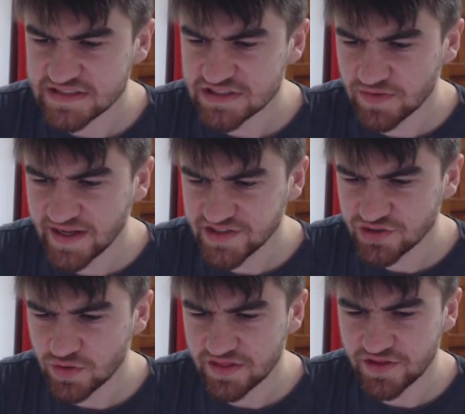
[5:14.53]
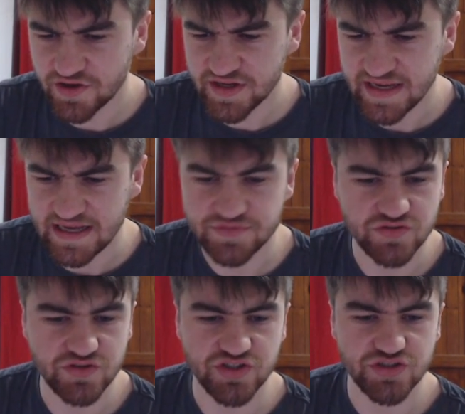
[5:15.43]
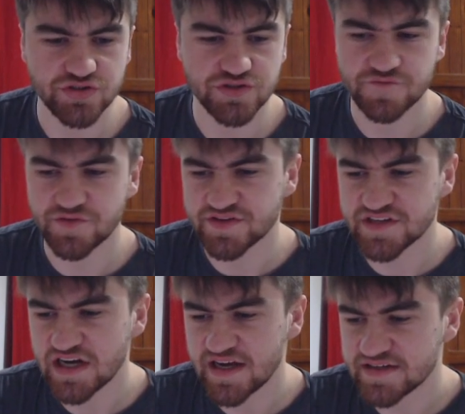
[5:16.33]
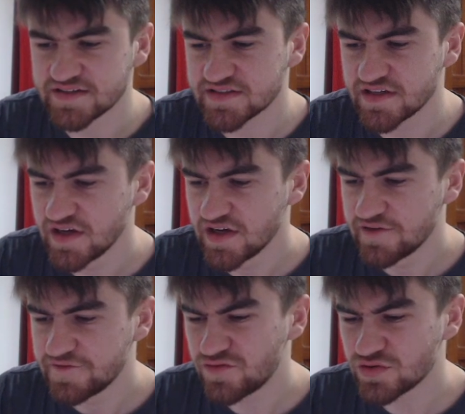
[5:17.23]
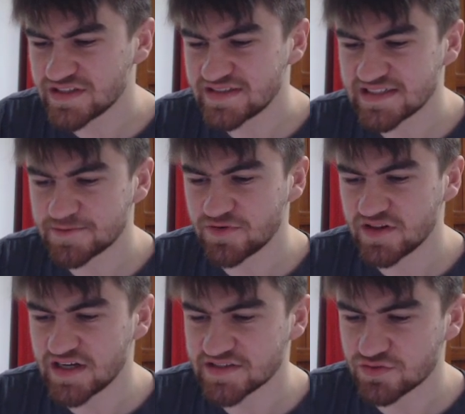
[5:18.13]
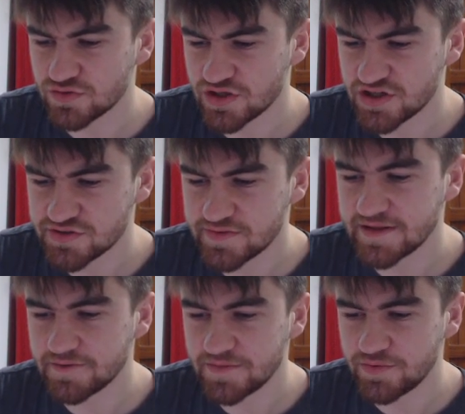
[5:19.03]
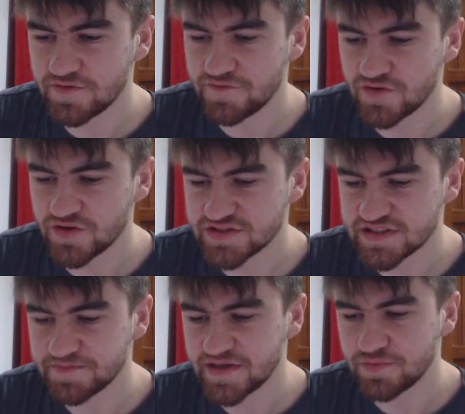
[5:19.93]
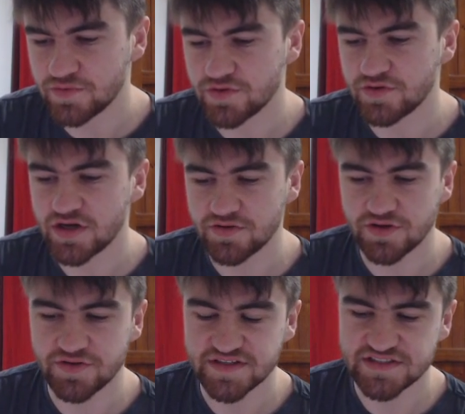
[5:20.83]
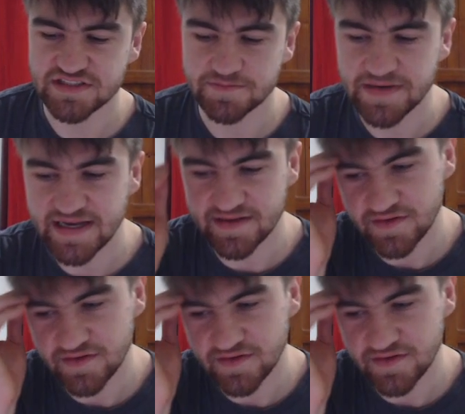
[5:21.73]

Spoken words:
Taranto 130, absolutely huge for the Tigers. 46 point last quarter, a 23 point first, and people thought, oh no, this is a bad.